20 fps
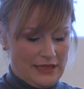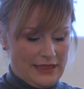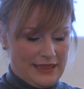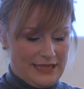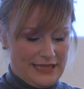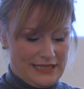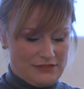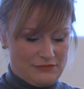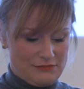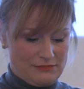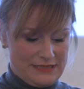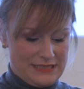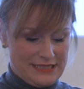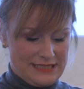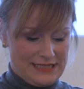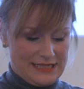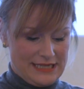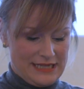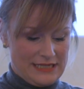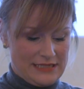that we
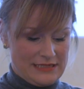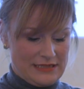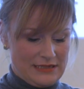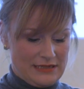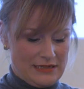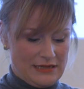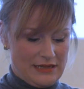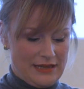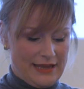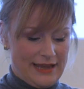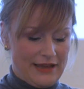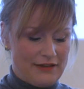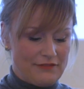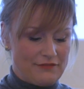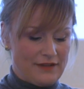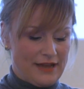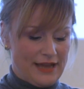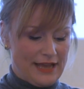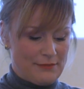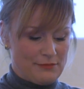can
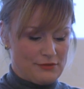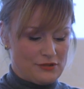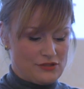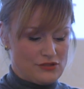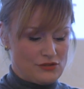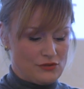have hybrid